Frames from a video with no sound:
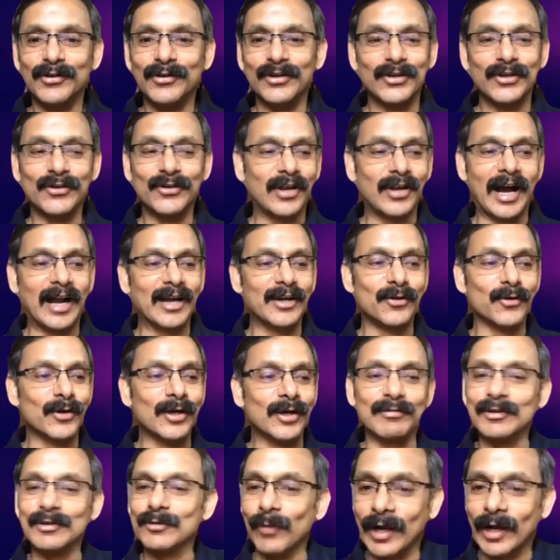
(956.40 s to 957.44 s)
you can't do
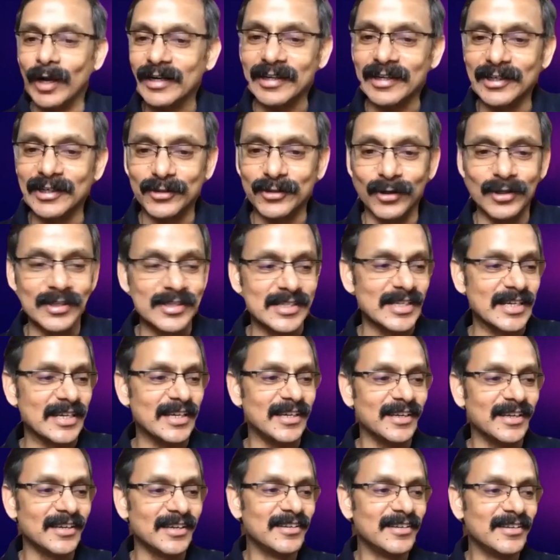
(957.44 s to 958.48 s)
it with one Control
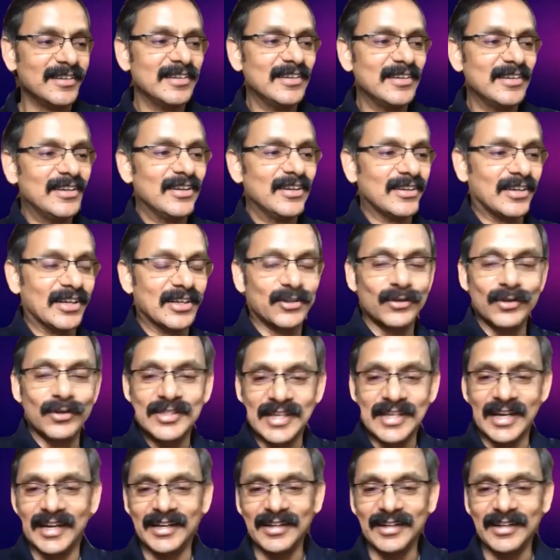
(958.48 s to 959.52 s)
Z.
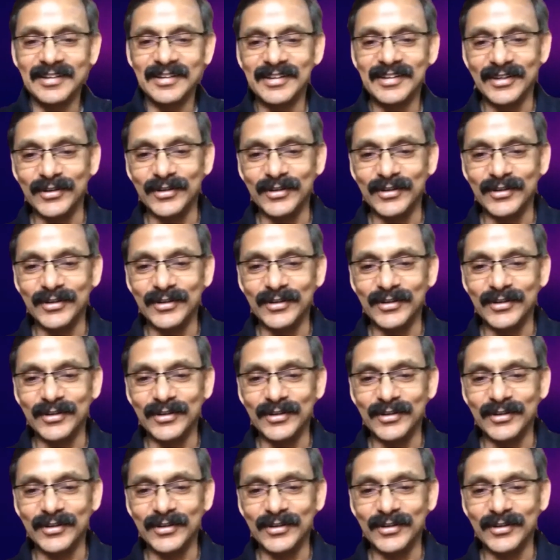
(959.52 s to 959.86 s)
You